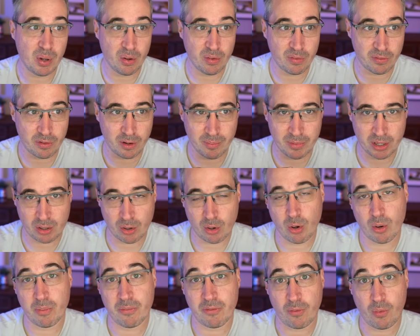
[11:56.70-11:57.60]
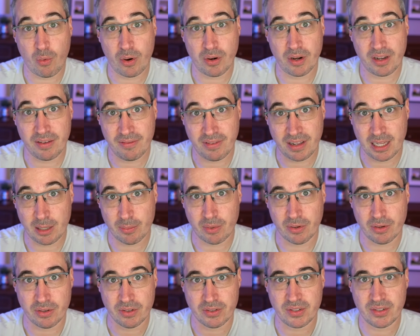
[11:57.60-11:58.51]
both from the Chrome for
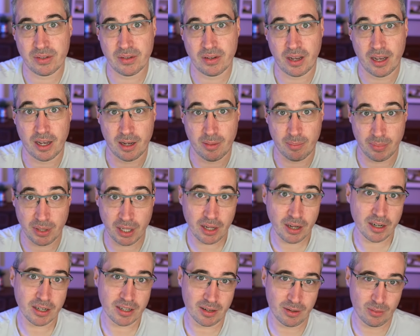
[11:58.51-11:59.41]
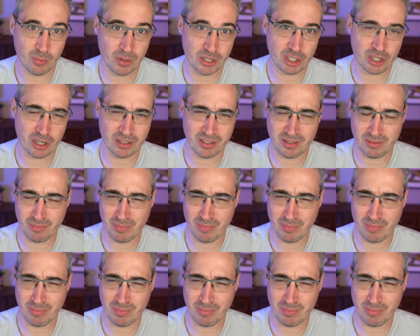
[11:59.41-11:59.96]
Developers uh, blog, which